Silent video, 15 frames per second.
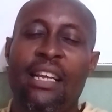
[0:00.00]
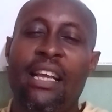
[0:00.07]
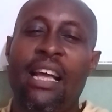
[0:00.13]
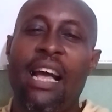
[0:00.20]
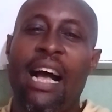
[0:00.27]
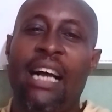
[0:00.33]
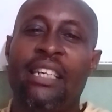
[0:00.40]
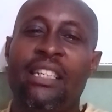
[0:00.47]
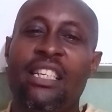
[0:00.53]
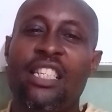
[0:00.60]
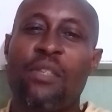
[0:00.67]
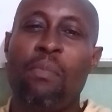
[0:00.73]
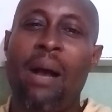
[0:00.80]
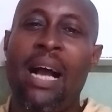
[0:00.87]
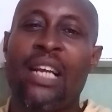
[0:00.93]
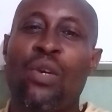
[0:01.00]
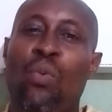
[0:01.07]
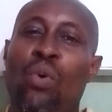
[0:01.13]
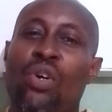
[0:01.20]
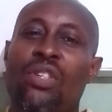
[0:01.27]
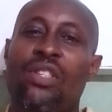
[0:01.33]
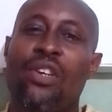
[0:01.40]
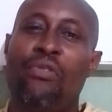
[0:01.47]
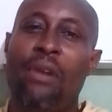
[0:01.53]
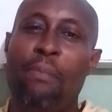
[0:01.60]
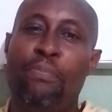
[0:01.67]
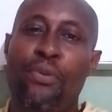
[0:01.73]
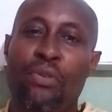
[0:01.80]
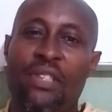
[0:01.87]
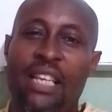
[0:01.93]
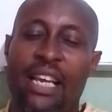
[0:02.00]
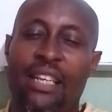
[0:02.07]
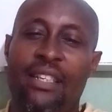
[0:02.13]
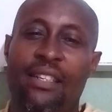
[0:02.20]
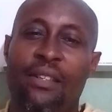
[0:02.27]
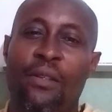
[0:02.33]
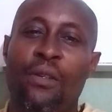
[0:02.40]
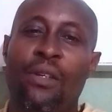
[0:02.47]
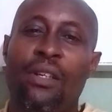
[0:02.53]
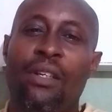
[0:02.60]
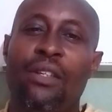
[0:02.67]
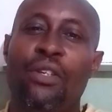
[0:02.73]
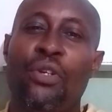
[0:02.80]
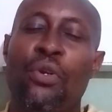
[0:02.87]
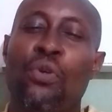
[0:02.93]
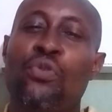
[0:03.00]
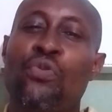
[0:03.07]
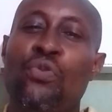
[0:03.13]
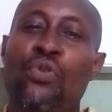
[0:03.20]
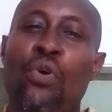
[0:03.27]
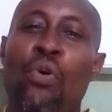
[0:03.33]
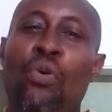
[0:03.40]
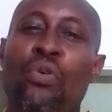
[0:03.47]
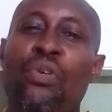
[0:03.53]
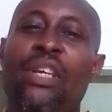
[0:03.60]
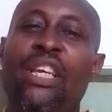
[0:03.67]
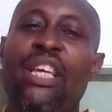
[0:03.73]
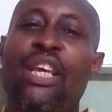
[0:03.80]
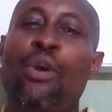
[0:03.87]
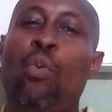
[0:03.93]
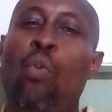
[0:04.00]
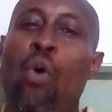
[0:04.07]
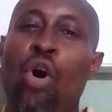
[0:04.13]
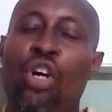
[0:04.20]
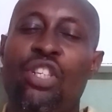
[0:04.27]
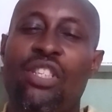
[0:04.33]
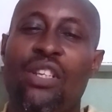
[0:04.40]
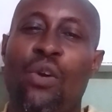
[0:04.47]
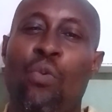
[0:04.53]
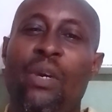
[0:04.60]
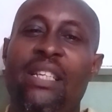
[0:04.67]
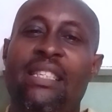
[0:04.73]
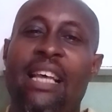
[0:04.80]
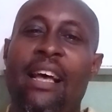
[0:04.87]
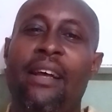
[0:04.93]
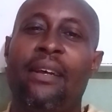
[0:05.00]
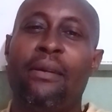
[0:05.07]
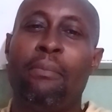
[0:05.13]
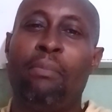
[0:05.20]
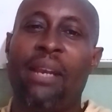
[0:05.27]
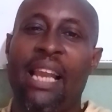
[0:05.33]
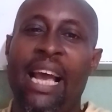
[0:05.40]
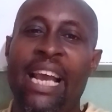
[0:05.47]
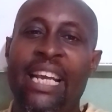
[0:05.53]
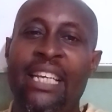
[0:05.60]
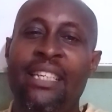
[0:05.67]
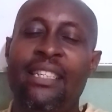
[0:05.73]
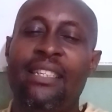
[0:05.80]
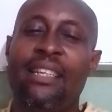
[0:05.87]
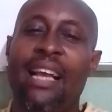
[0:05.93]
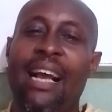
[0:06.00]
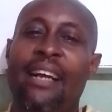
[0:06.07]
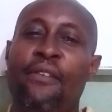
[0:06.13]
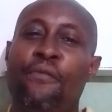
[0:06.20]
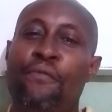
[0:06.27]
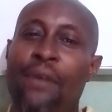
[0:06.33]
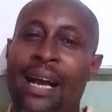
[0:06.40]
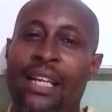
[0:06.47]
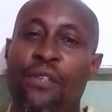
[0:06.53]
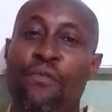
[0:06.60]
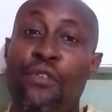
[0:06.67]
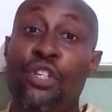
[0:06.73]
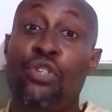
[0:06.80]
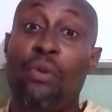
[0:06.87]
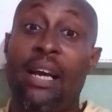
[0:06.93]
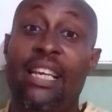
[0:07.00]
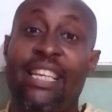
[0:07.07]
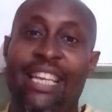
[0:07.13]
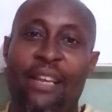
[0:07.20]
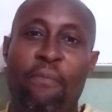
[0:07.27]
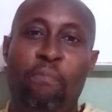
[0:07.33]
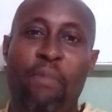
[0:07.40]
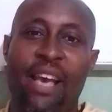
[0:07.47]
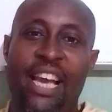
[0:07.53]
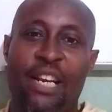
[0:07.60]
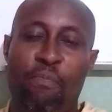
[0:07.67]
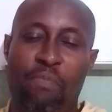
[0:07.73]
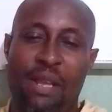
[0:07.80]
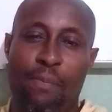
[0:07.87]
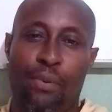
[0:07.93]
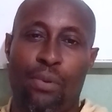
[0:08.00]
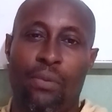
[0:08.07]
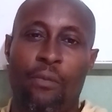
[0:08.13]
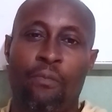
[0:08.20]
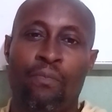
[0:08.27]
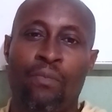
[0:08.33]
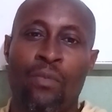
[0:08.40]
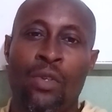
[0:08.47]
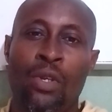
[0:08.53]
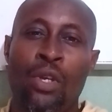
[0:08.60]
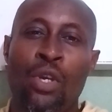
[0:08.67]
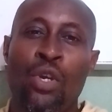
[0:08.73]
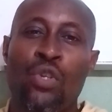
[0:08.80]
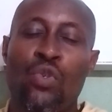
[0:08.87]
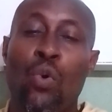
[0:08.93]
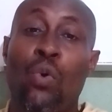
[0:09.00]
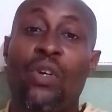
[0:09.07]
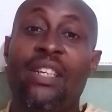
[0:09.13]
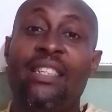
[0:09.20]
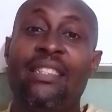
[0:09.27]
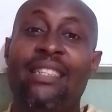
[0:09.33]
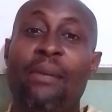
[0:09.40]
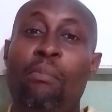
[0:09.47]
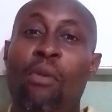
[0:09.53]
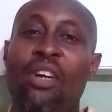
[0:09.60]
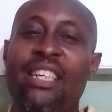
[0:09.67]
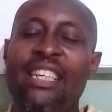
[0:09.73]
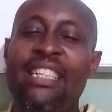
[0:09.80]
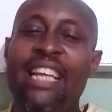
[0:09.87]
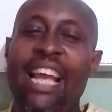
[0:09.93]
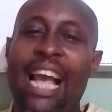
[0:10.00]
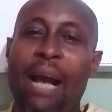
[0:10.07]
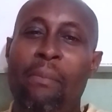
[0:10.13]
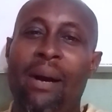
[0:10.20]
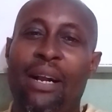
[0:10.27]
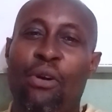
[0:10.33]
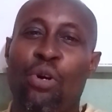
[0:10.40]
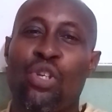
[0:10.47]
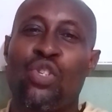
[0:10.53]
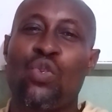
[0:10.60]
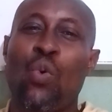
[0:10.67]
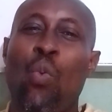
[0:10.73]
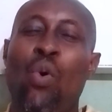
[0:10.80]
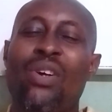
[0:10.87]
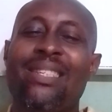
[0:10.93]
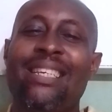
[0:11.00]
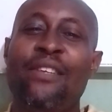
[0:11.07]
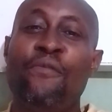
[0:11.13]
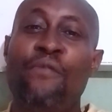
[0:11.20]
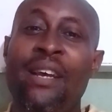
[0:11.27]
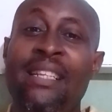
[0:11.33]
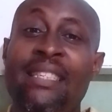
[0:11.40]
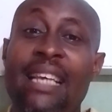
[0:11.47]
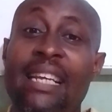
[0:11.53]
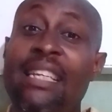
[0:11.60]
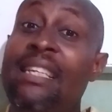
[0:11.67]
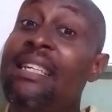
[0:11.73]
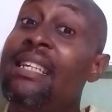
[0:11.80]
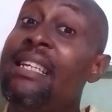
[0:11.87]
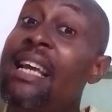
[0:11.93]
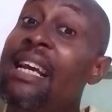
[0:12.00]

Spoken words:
and this man was reputed, to know he worked with blind and visually impaired people. So the modern abacus was invented in the year